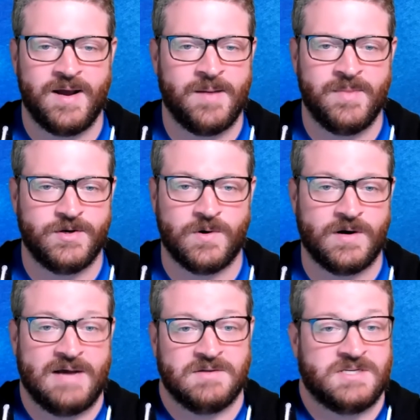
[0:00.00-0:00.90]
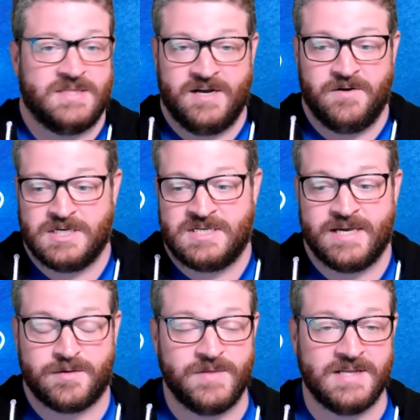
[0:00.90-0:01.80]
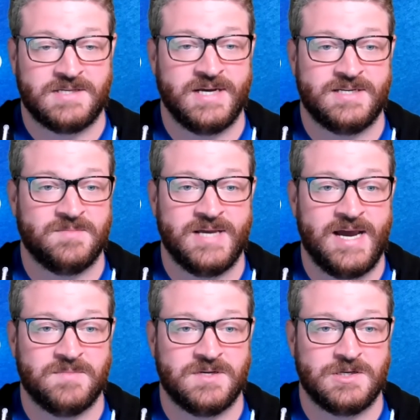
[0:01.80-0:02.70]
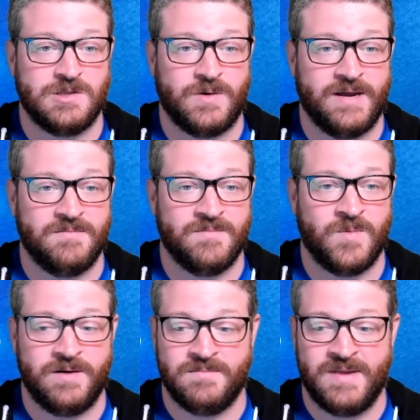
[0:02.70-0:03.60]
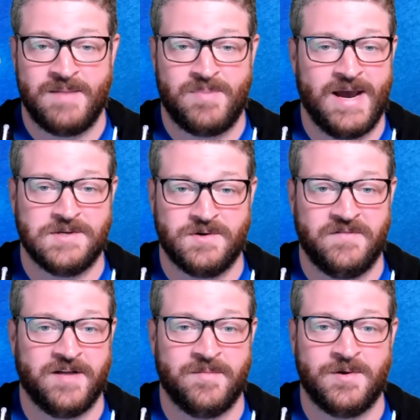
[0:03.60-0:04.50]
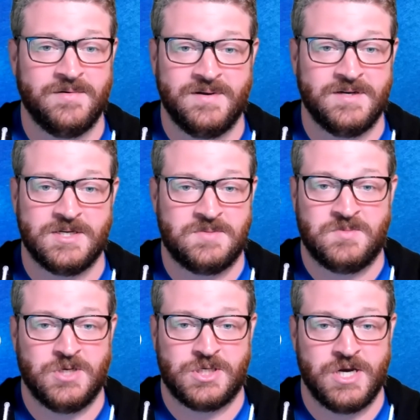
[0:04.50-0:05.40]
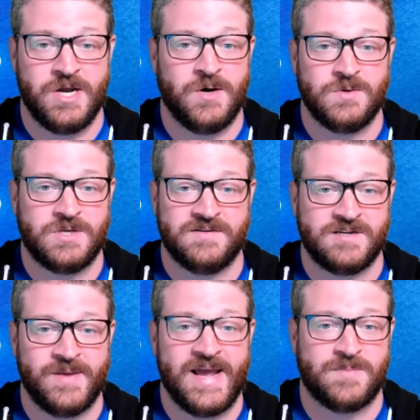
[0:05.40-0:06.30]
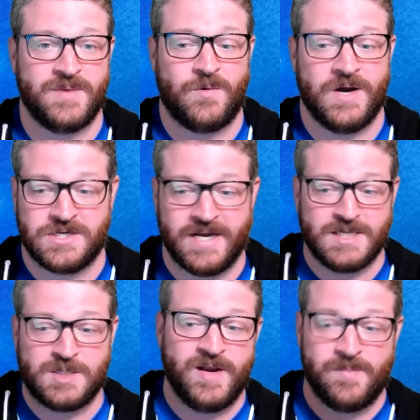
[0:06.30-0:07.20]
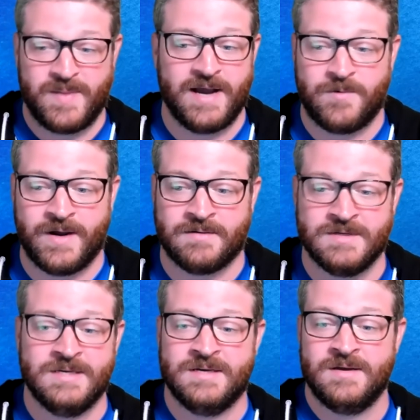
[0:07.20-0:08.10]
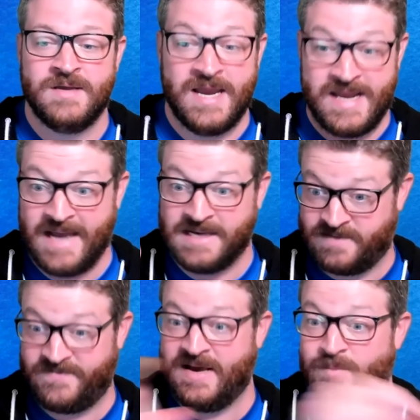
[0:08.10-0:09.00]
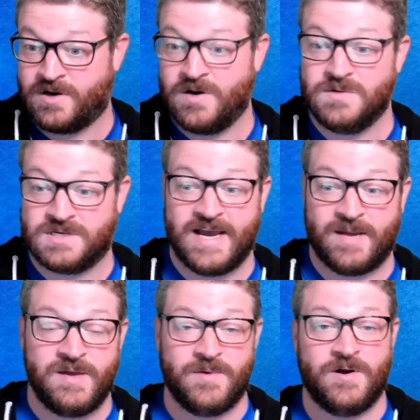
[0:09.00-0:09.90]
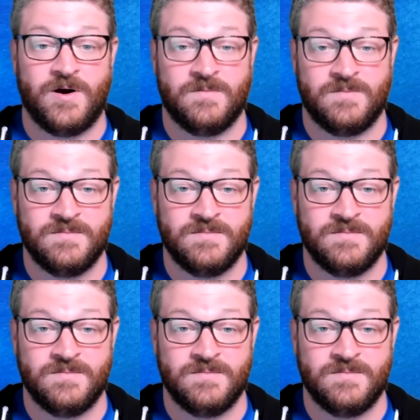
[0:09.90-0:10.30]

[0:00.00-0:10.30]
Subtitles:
a dork. I'll sit there and just dig through that site sometimes and just look at what APIs are available, and just to know, so that somebody asks me a question, I can spit it back quick. And yes, the VMware Code Slack people are